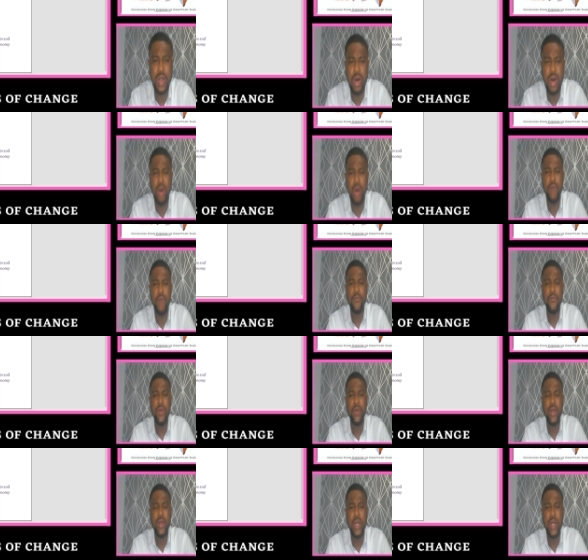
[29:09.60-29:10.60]
of
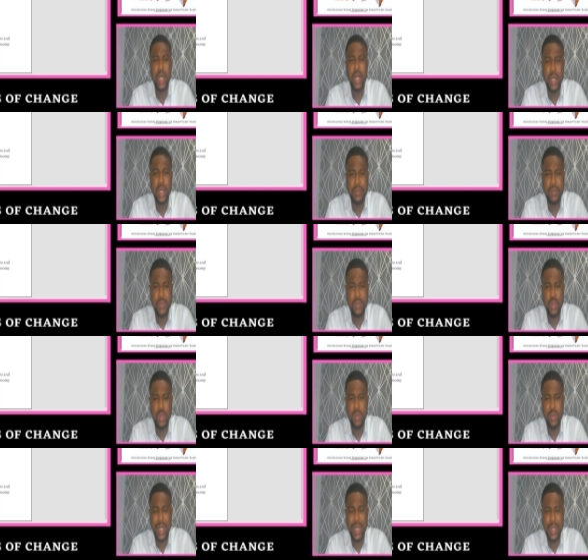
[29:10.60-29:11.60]
um,
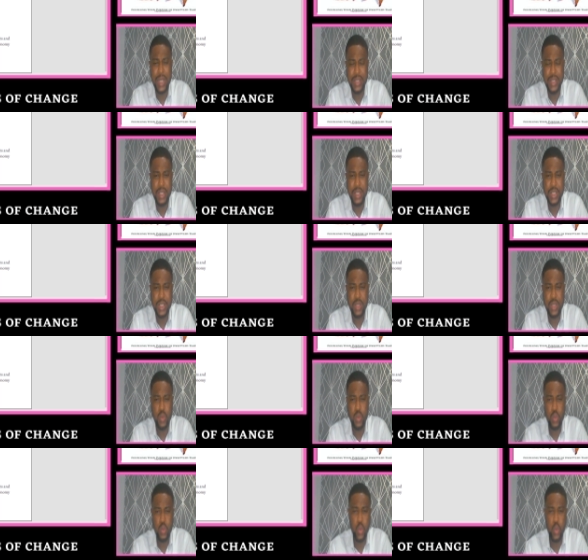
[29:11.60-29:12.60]
globalization.
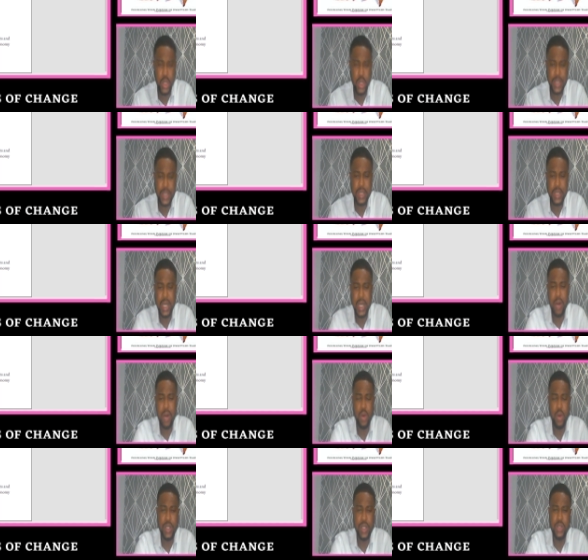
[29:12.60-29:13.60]
What,
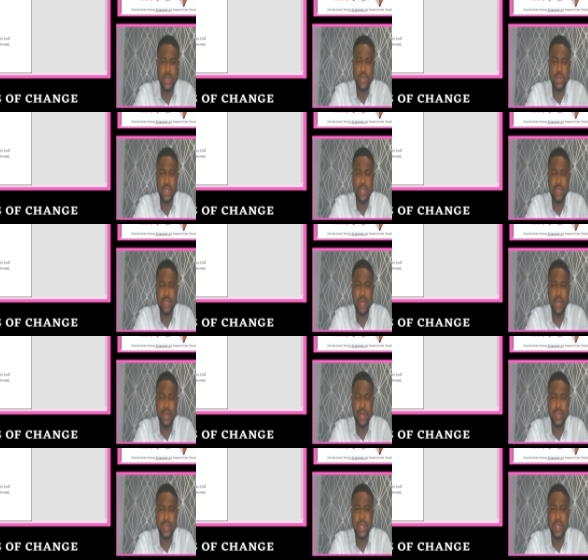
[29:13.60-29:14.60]
according to Doctor
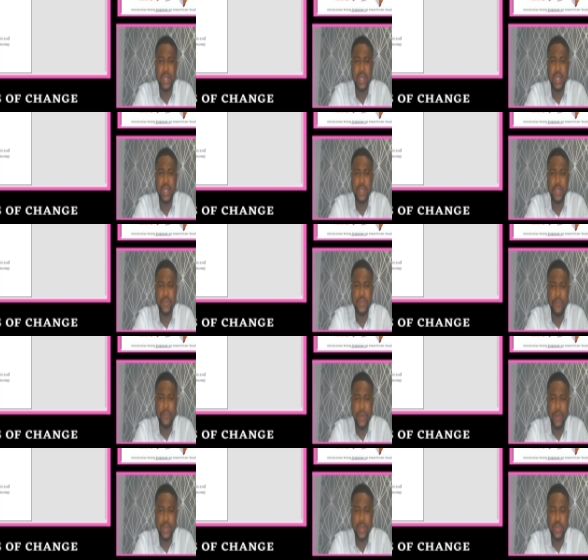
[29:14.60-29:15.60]
Myles, he's
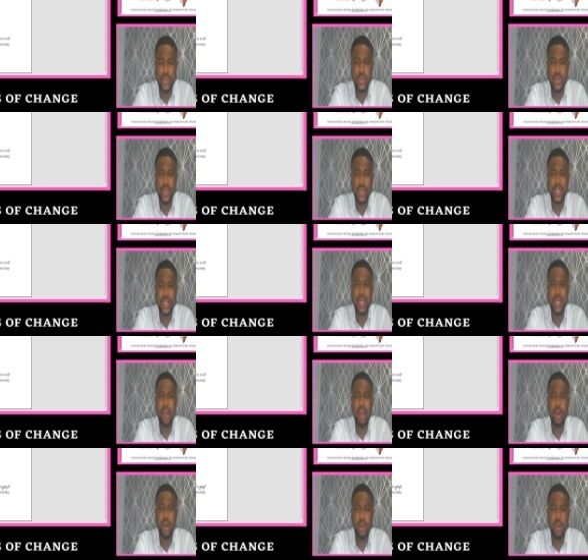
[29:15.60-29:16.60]
referring to is
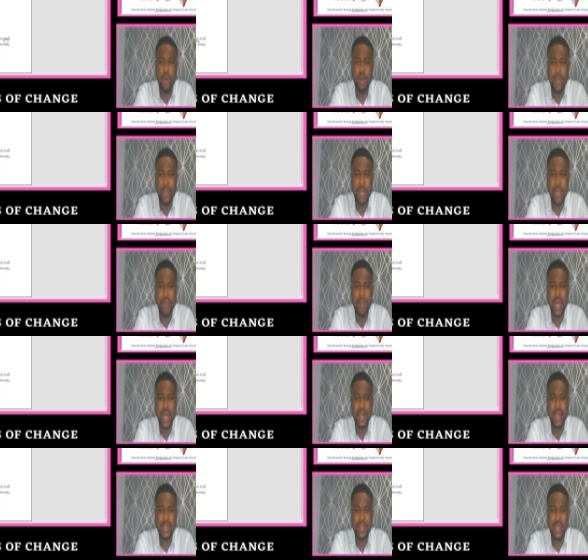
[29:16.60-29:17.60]
economic
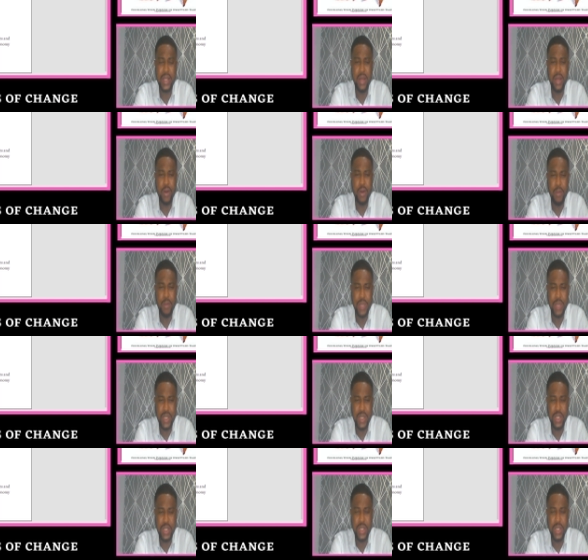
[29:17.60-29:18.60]
markets and
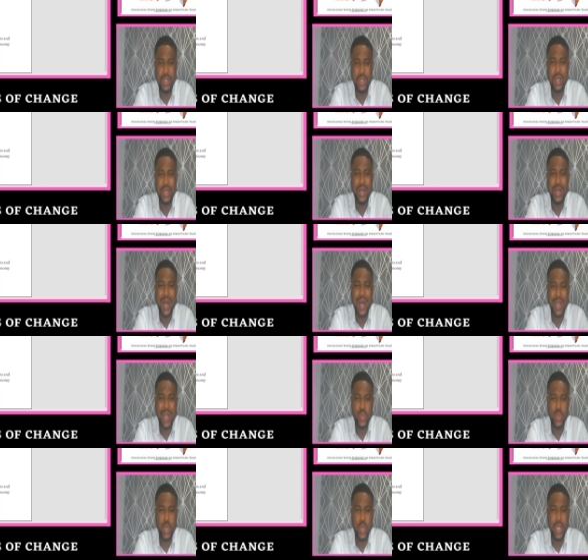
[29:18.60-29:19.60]
competition, as
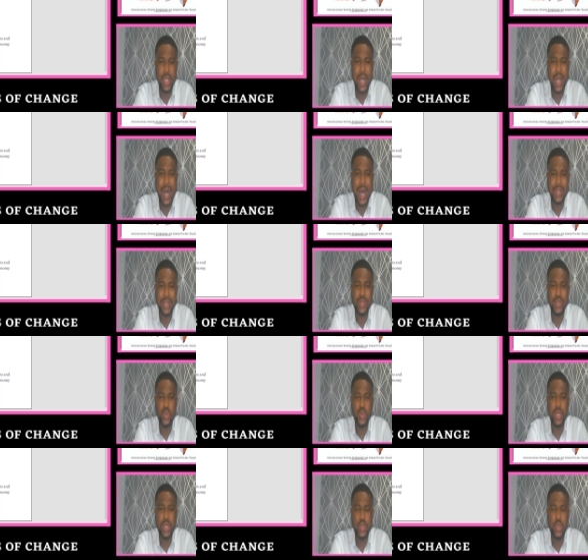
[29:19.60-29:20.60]
well as to
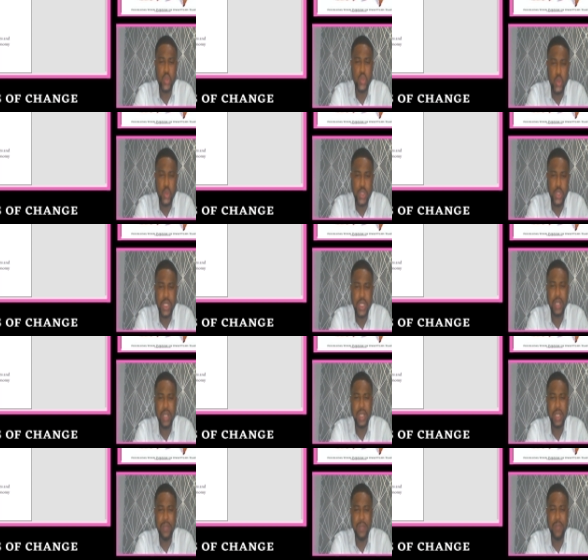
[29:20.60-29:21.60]
the
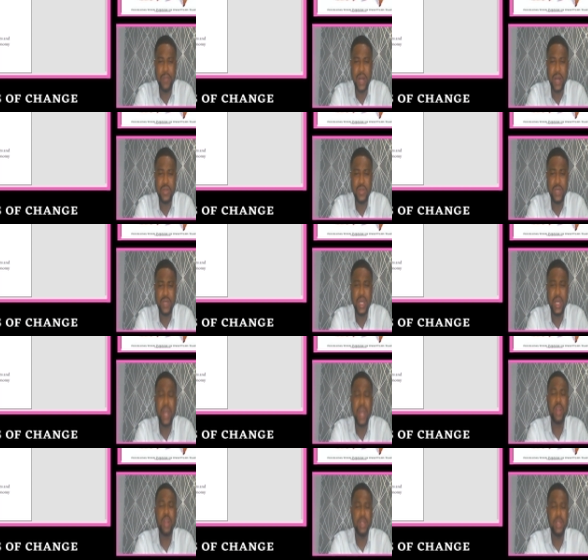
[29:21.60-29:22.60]
social impact of the
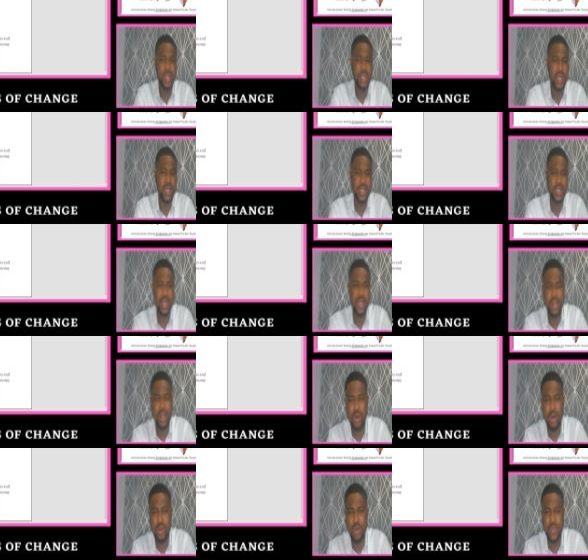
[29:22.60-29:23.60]
international
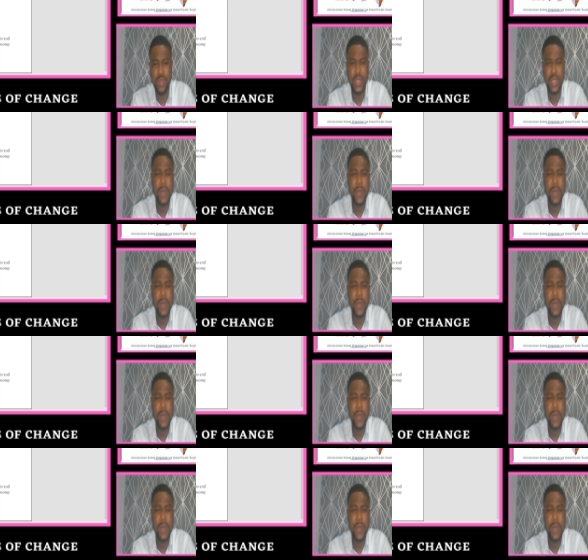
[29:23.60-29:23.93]
economy